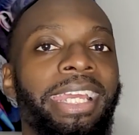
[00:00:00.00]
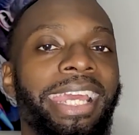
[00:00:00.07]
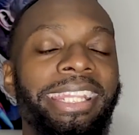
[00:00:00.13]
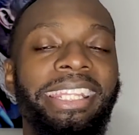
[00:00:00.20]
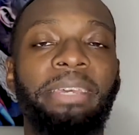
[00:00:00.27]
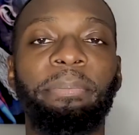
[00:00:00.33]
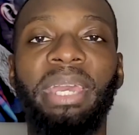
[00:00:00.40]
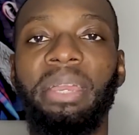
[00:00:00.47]

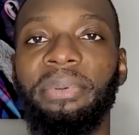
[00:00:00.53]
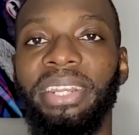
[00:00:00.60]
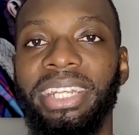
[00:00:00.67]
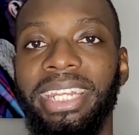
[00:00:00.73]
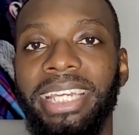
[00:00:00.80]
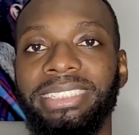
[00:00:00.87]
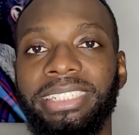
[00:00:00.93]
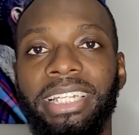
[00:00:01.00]
and then maybe the
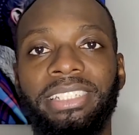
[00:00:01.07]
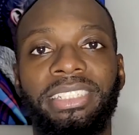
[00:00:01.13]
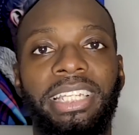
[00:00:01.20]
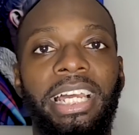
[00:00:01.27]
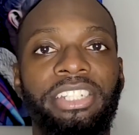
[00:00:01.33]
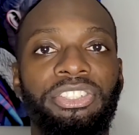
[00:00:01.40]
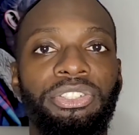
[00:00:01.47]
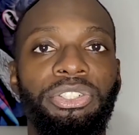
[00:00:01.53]
next
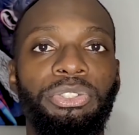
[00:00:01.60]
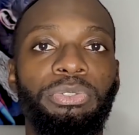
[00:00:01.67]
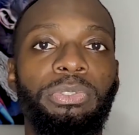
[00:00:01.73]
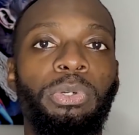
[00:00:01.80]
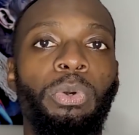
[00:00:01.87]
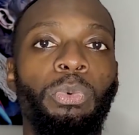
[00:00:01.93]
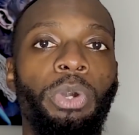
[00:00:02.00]
exercise you do